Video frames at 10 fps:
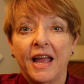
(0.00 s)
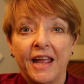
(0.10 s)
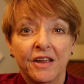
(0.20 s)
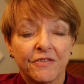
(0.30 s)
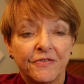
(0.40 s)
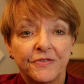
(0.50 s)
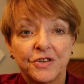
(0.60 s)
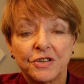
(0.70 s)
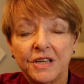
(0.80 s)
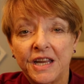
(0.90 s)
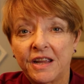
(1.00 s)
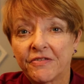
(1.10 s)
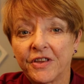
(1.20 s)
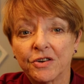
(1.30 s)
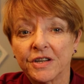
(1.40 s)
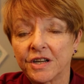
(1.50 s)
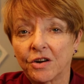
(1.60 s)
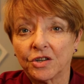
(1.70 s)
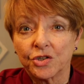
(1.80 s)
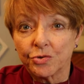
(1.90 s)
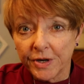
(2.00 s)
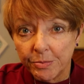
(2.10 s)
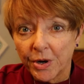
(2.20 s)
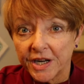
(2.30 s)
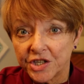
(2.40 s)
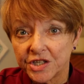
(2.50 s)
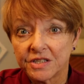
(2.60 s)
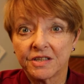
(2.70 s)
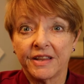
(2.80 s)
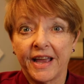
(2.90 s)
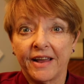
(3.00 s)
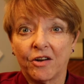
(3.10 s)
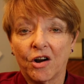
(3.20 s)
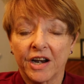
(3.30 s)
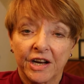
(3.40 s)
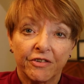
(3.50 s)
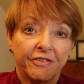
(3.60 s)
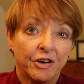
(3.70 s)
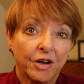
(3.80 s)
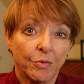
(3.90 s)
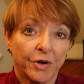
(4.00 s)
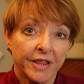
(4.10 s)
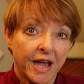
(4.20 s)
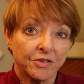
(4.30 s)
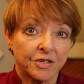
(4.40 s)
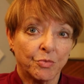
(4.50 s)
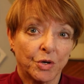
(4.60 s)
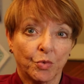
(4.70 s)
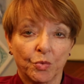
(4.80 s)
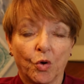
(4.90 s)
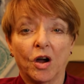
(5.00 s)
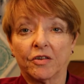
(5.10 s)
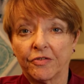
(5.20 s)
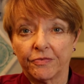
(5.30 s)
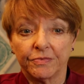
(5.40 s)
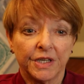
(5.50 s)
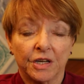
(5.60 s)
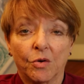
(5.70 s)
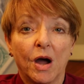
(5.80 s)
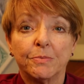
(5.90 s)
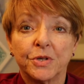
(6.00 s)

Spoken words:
If there are tree branches that are interfering with how someone would walk, up